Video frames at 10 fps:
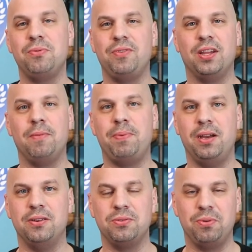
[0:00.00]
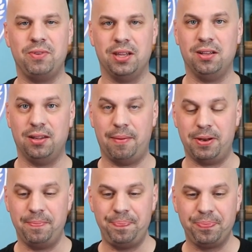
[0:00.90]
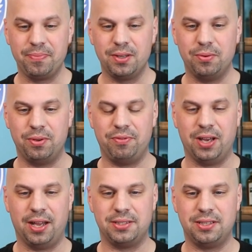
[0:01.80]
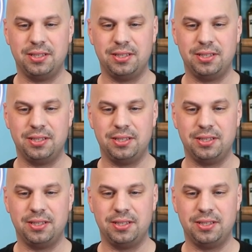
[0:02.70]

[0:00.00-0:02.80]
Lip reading: we've got the pears, we've got the lemon, we've got